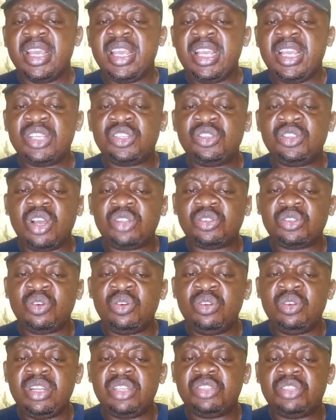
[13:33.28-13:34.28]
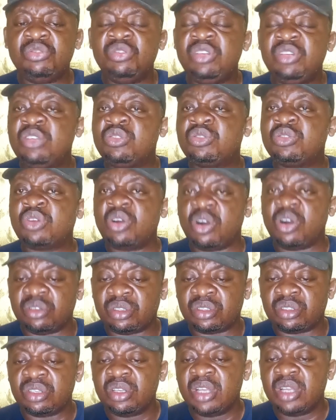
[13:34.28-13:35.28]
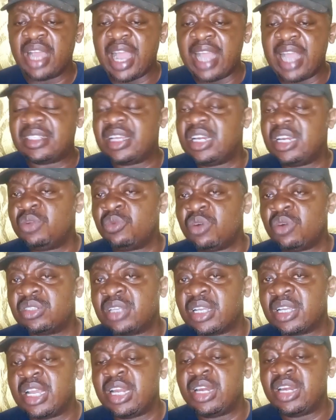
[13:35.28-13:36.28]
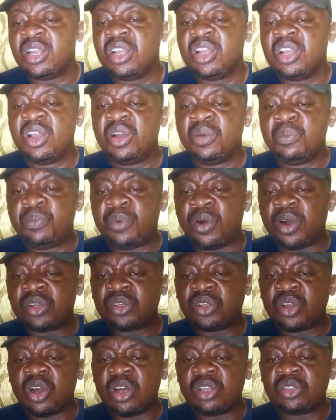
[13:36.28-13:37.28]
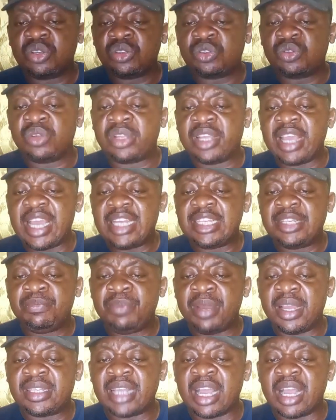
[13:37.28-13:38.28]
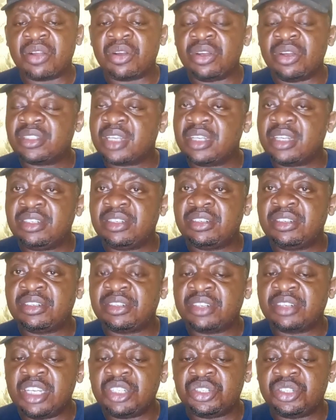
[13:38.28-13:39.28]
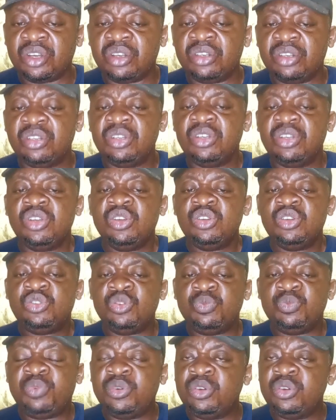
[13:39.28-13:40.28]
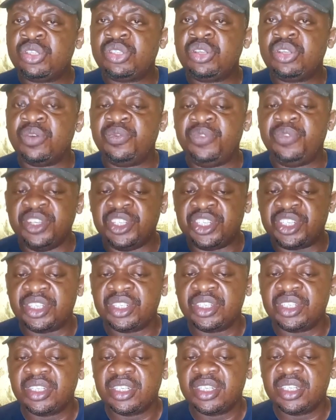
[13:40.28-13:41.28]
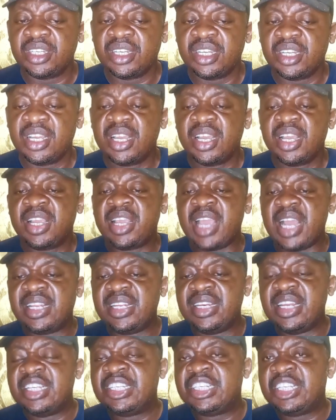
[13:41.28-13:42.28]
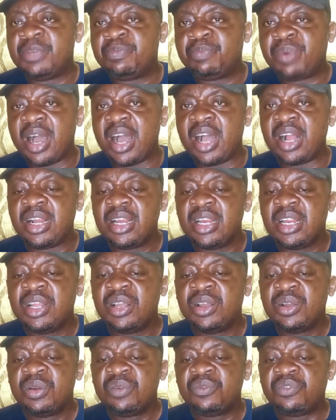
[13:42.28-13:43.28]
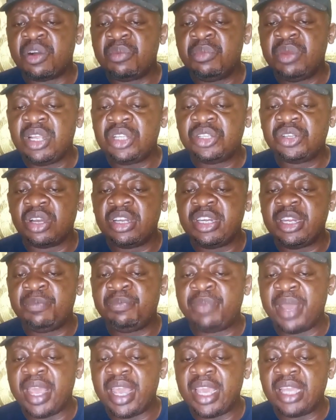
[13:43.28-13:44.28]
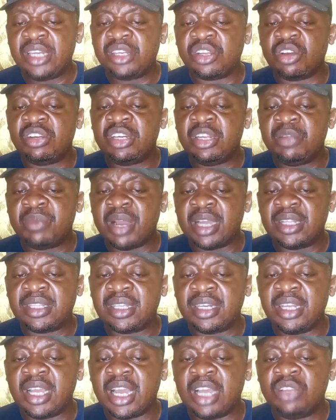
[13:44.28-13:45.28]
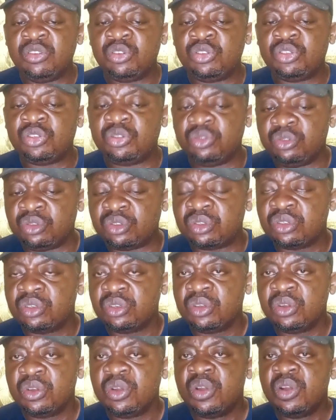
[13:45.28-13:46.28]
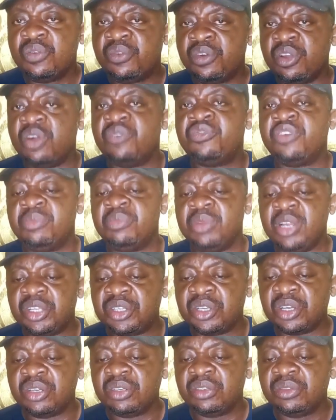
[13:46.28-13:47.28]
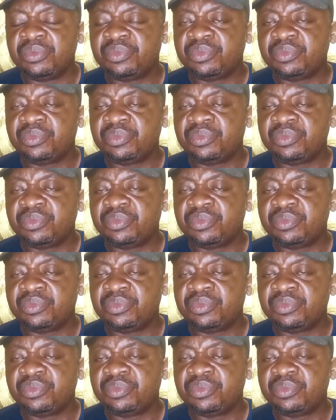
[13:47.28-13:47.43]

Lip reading: is not only to reduce cost, I said it once again, but also to get better concentration to boost your fish. Getting a cheaper formulation depends on the material you choose for your formulation.